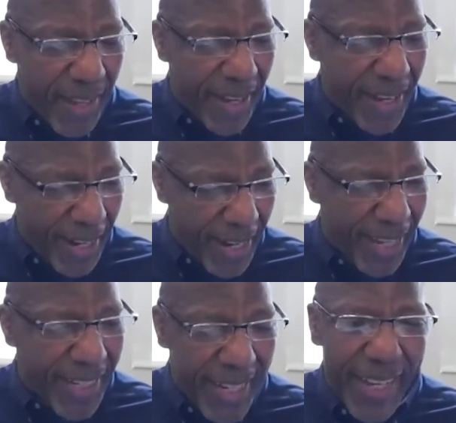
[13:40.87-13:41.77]
uh our
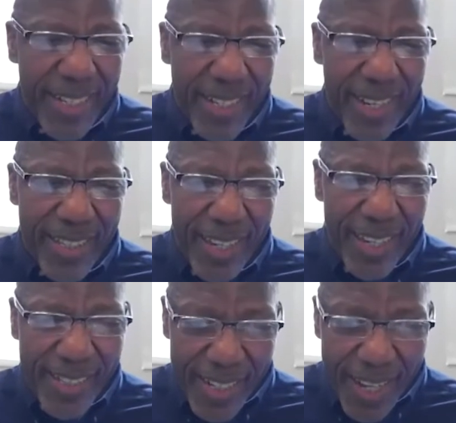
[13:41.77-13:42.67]
education as
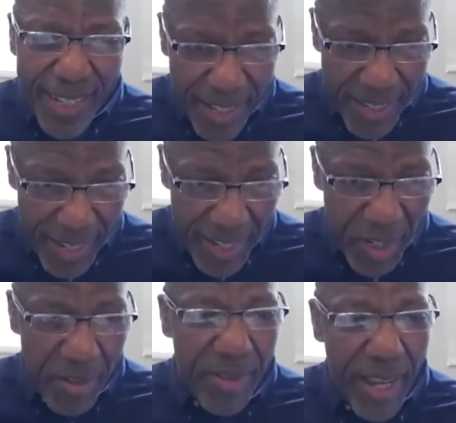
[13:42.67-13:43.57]
a justice
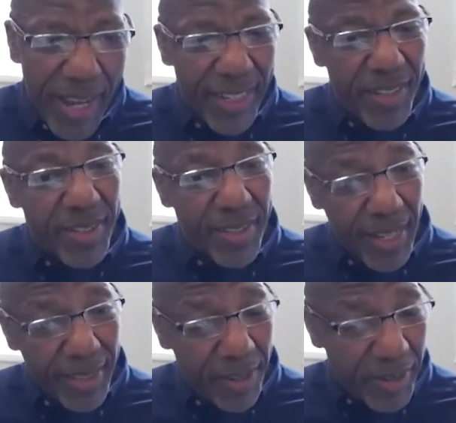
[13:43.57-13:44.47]
issue that is
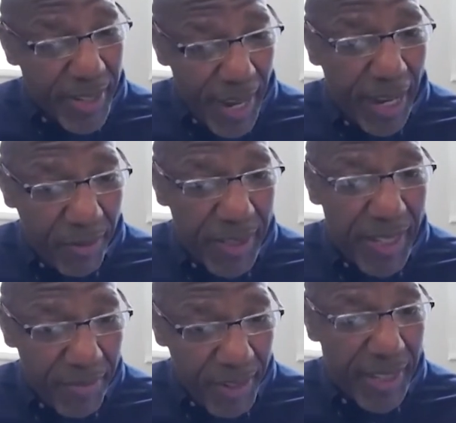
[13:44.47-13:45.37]
that there's
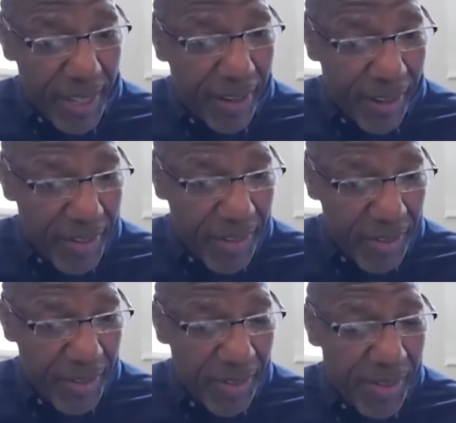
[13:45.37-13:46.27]
equity within our
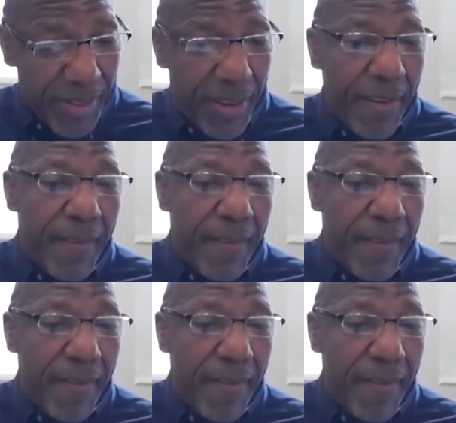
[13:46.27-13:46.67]
schools